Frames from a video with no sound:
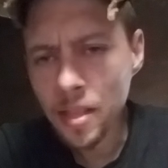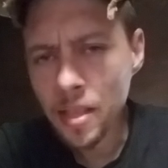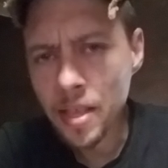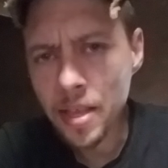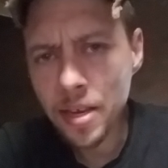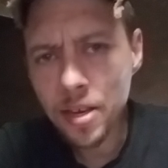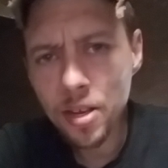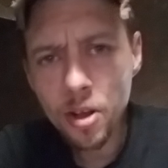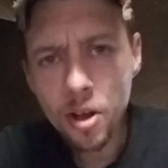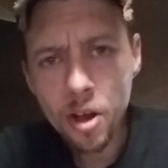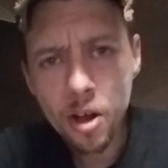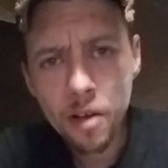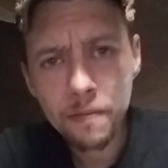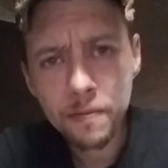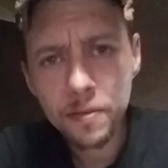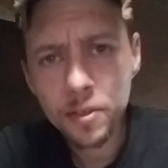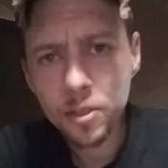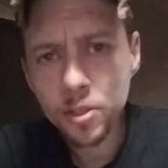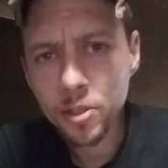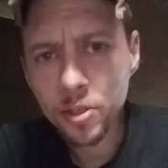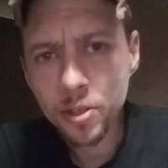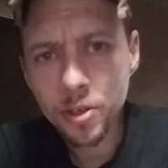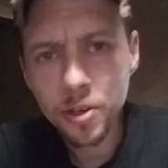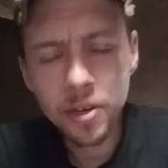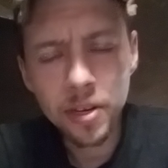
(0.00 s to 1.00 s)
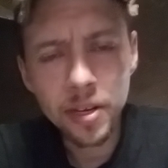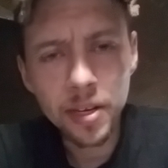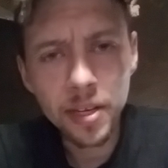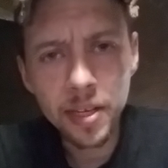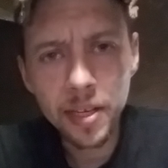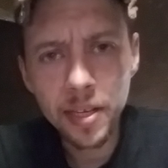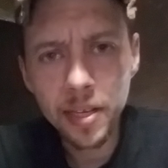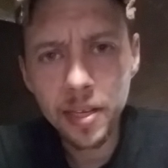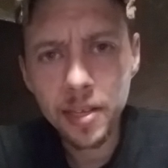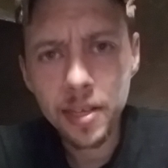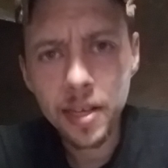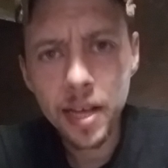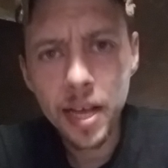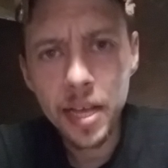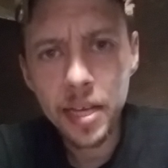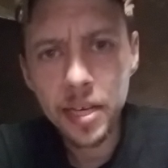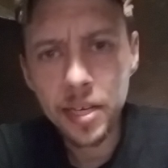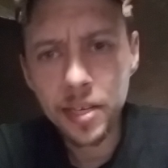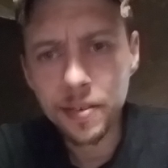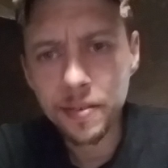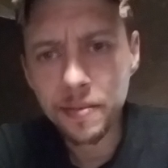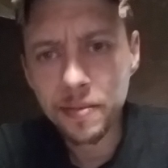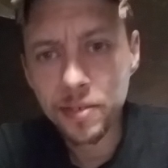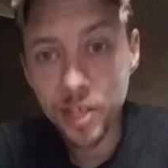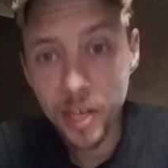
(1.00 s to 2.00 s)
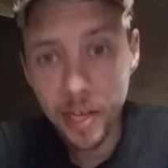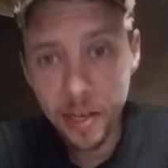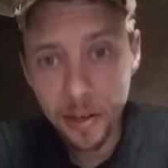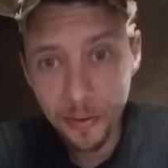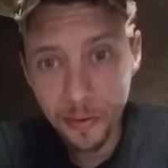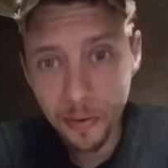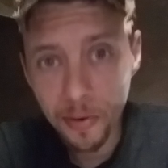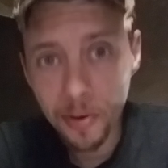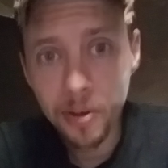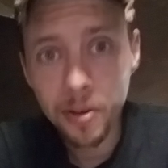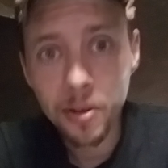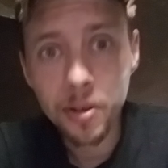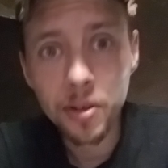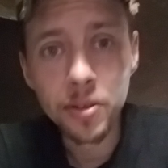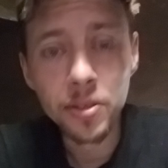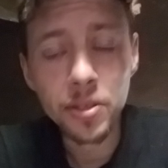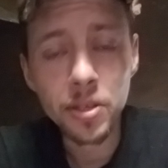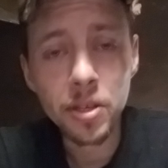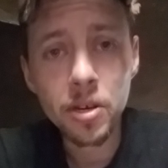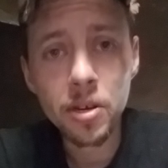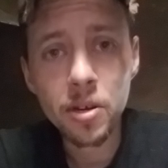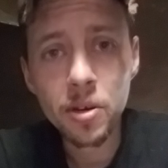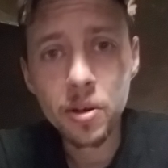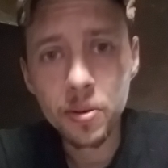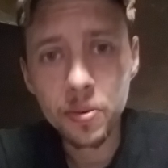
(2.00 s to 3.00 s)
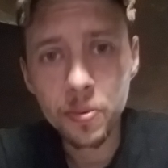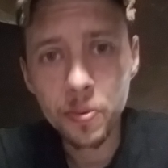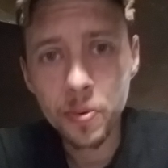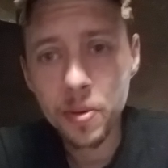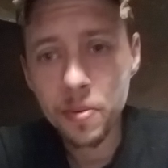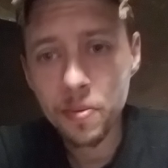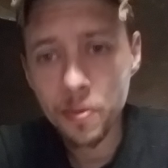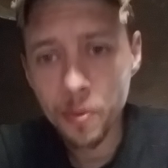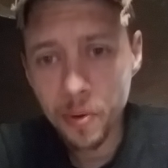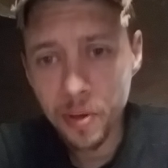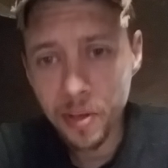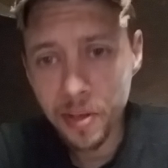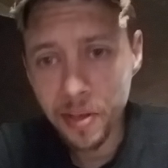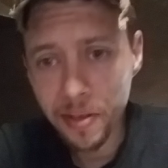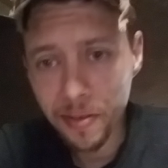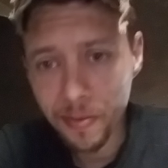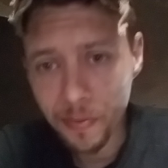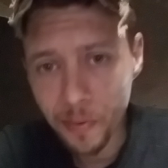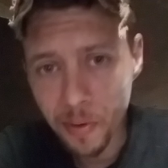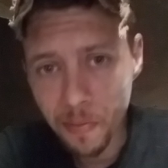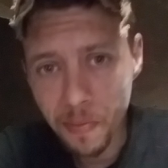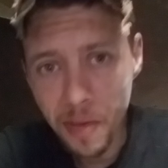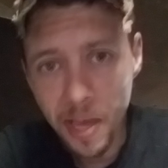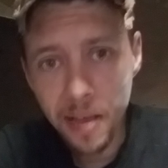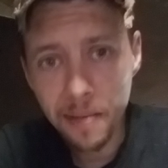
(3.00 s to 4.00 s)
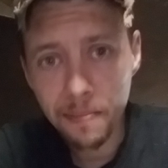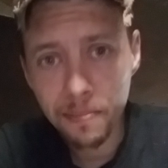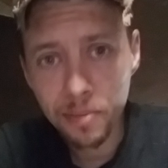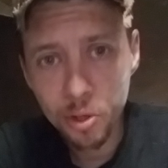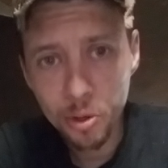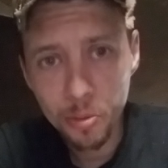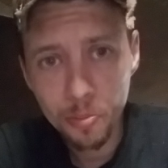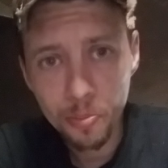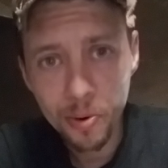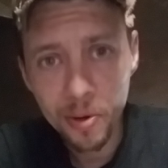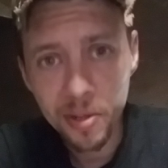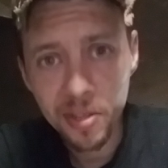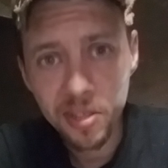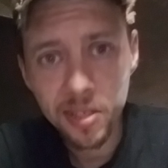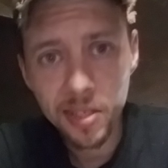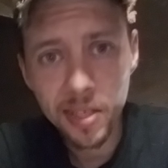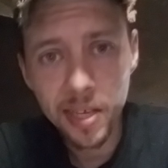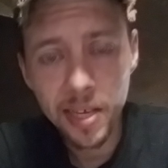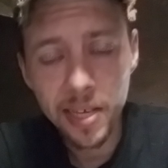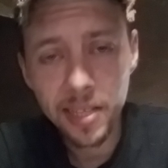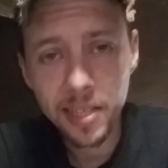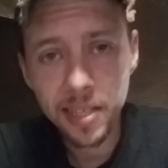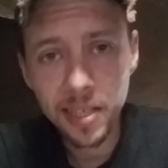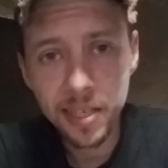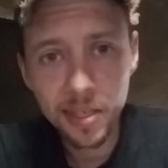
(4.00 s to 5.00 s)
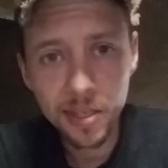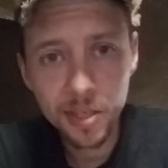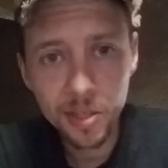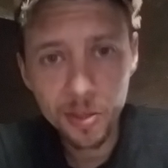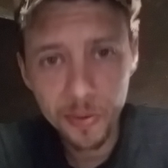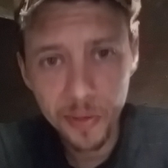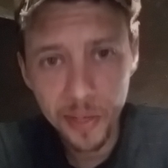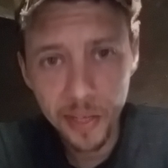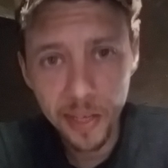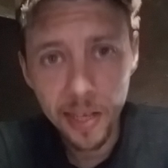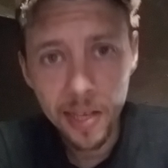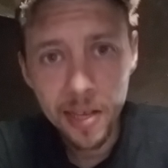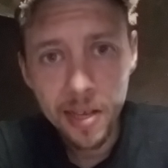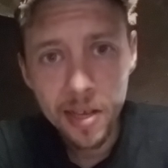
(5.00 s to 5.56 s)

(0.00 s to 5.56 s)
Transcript: Any officer, any kind of general, you know, we make blueprints like this. We